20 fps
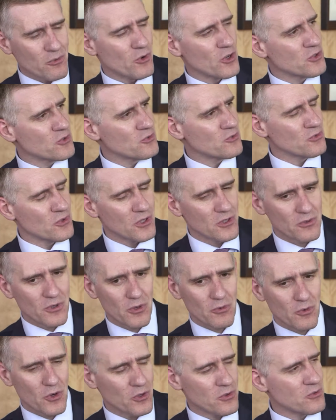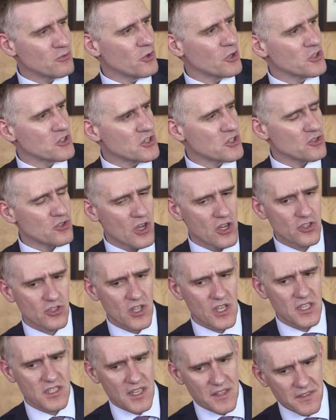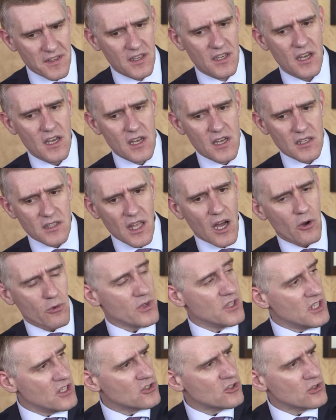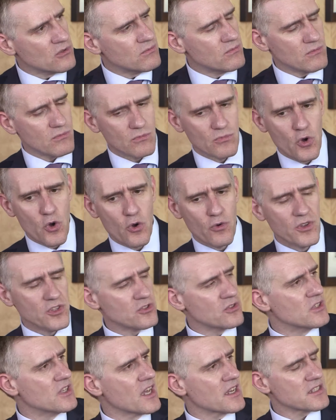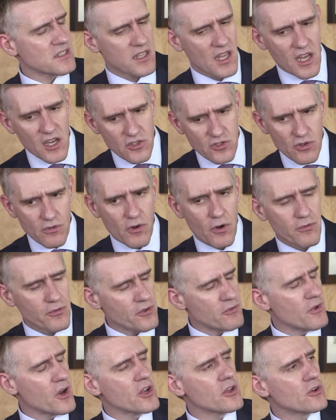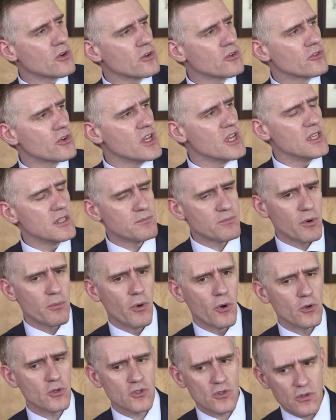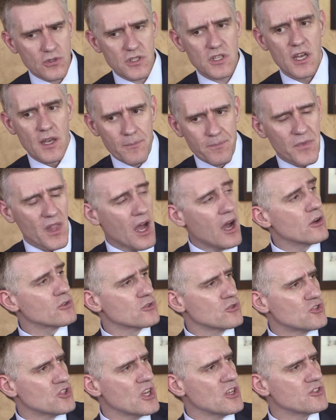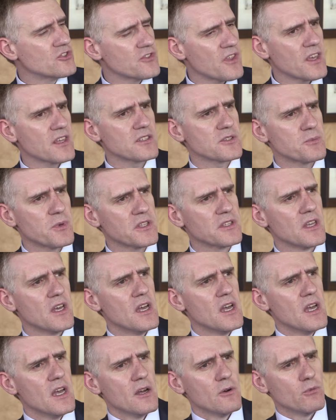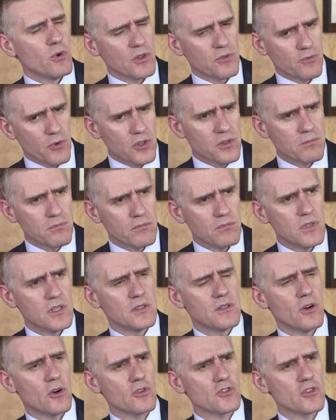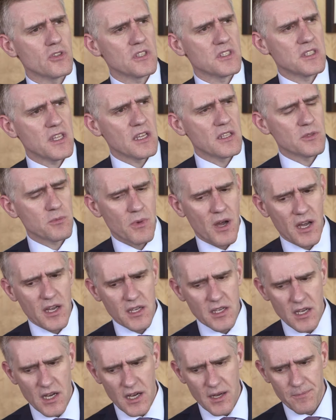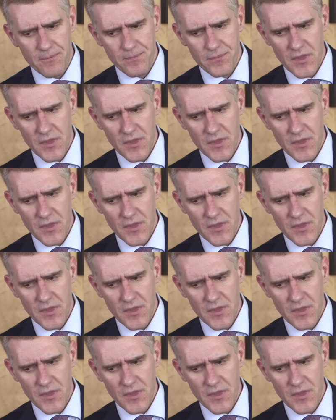what the situation is. I think now we need to move into the next stage of offering very concrete proposals how to change things. But what also distincts my